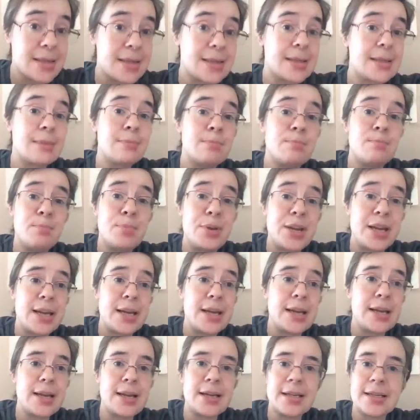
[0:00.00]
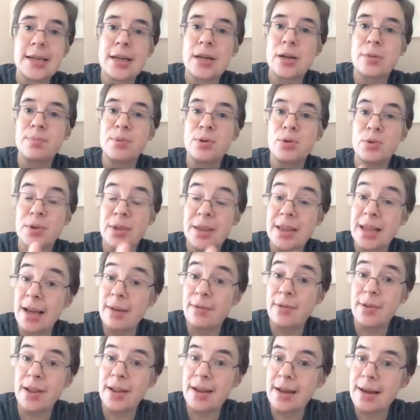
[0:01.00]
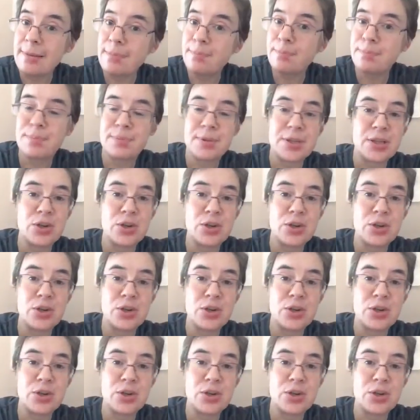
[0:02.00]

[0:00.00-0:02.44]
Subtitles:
to be to help you level up